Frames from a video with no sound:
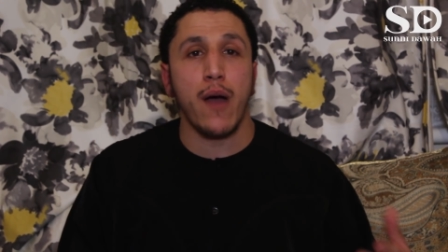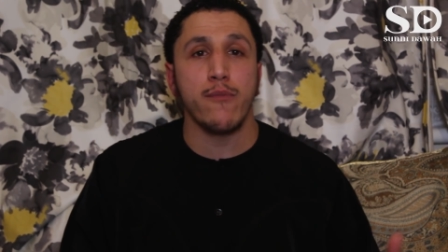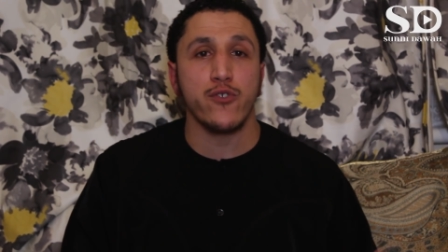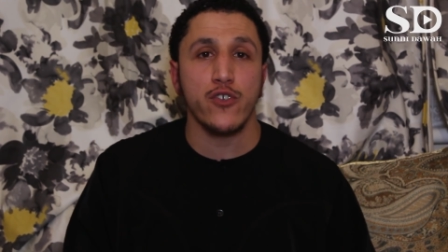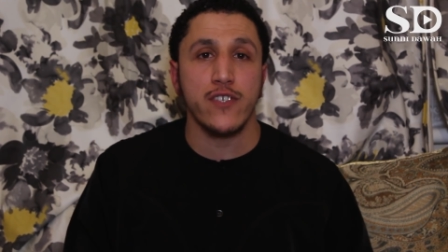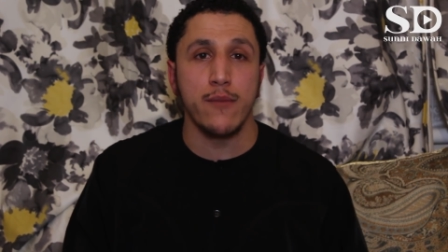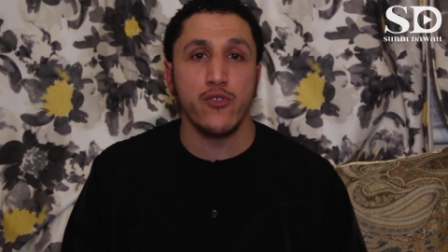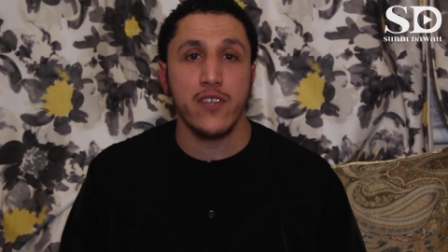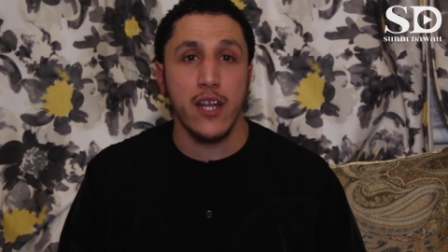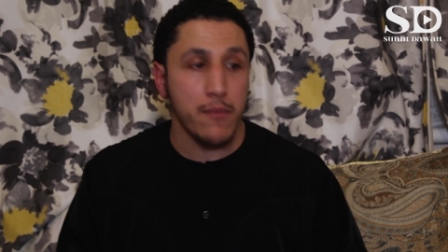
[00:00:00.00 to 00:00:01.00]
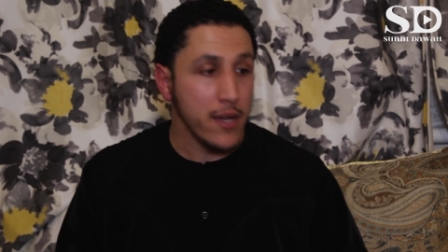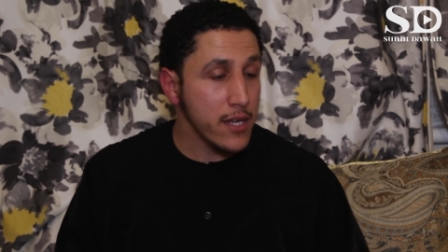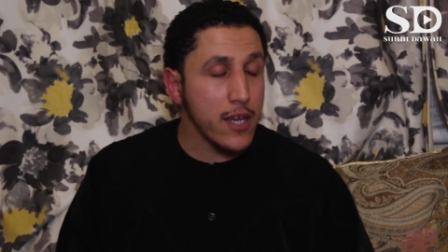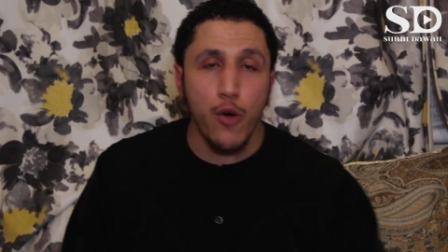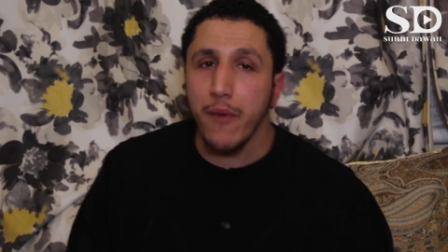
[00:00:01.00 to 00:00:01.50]
Muhammad sallallahu alaihi wasallam,
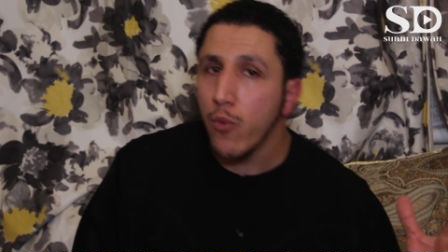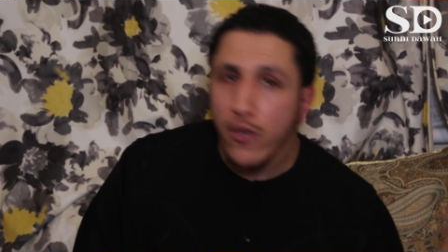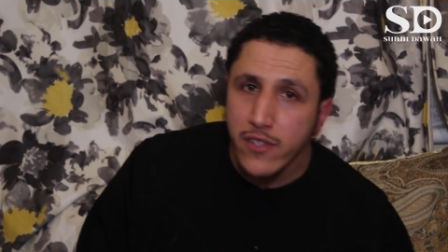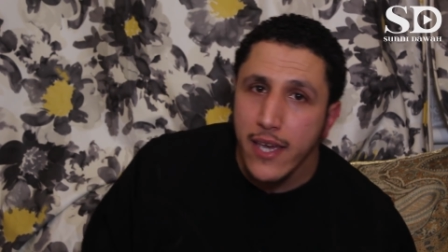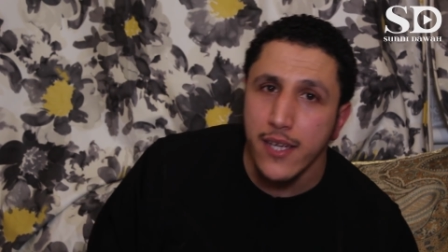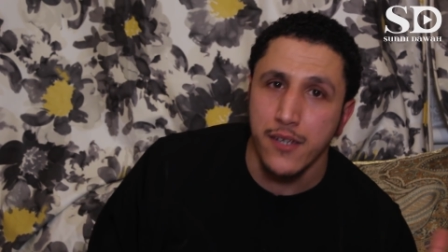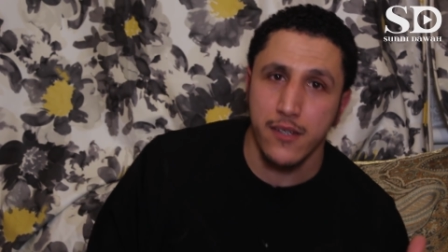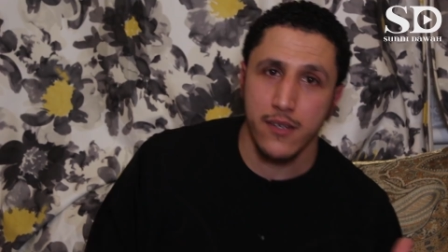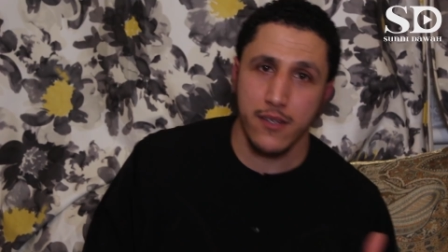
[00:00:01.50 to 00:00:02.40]
Ya Umar, what are you saying?